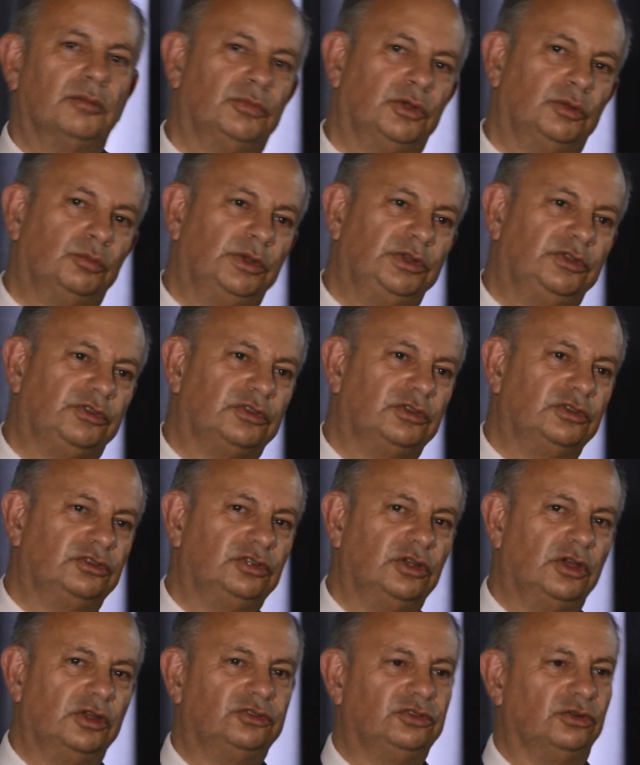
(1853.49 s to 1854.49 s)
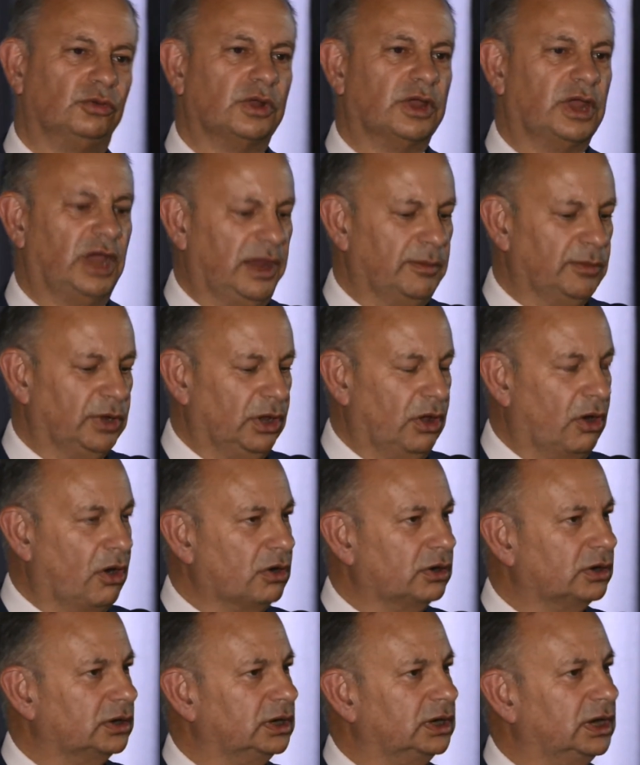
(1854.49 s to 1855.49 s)
But Winston Churchill came
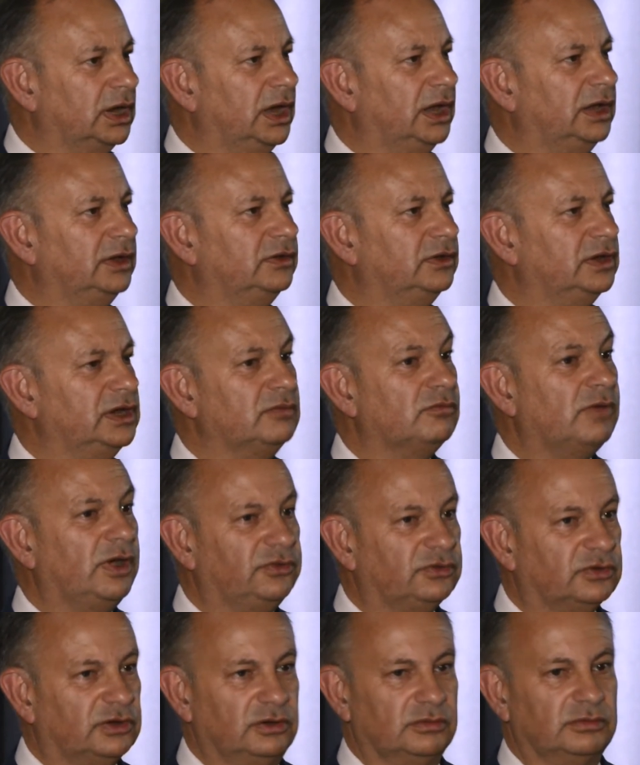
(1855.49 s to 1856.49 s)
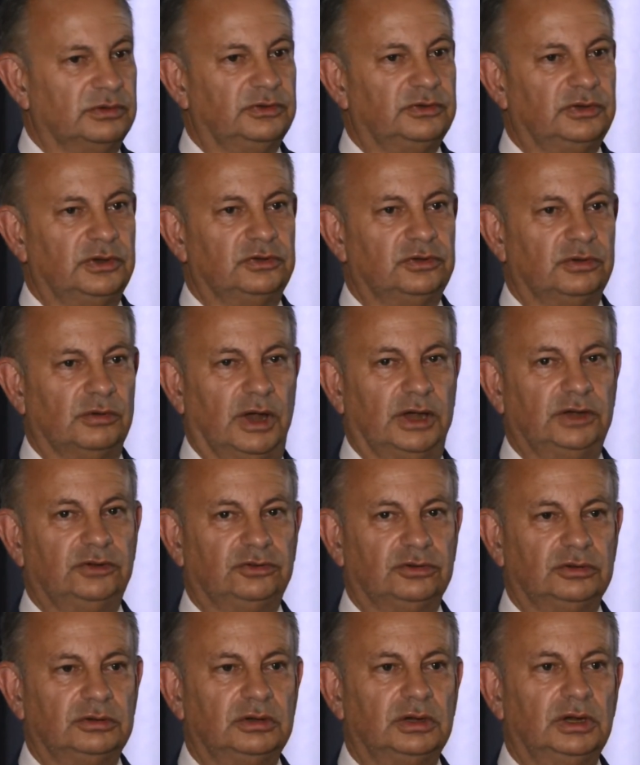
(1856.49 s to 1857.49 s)
along and he rescued the
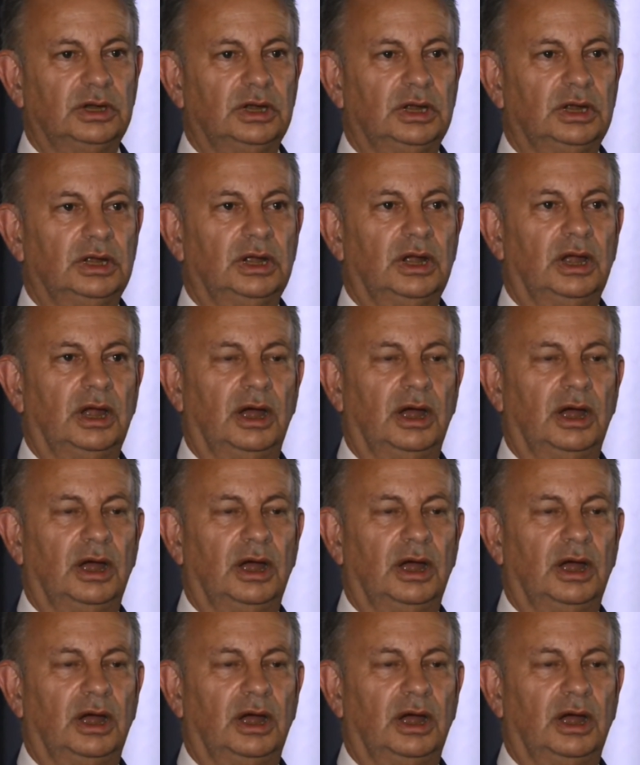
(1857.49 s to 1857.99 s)
situation.